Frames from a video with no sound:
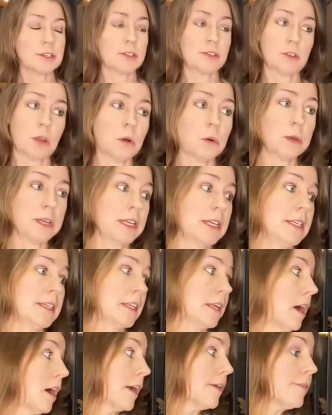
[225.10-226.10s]
so
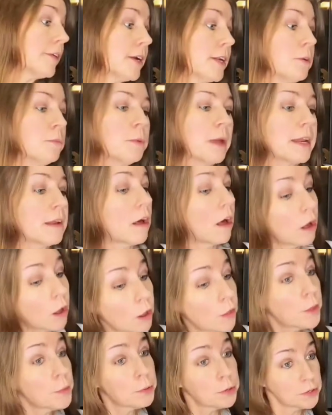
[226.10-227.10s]
easy. I've already read all
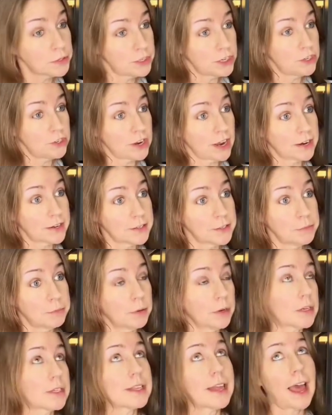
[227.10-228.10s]
the Percy Jackson
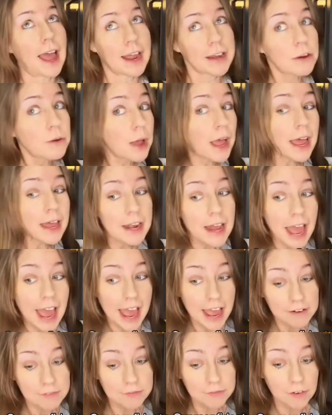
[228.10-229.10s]
books. I know how to
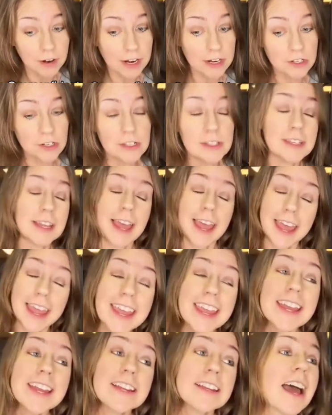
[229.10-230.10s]
add fractions,
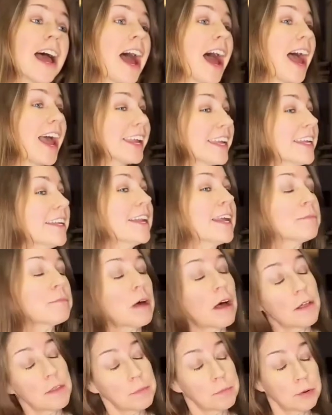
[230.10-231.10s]
and I can name
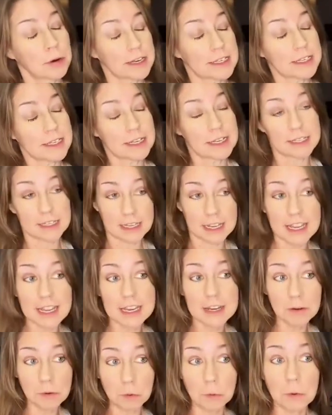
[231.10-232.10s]
all the presidents
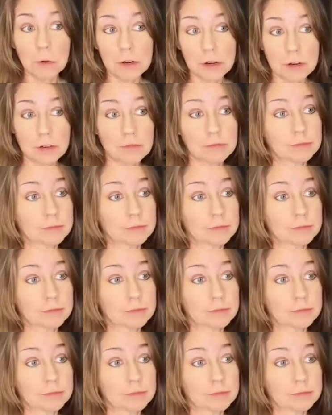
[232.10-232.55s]
in order.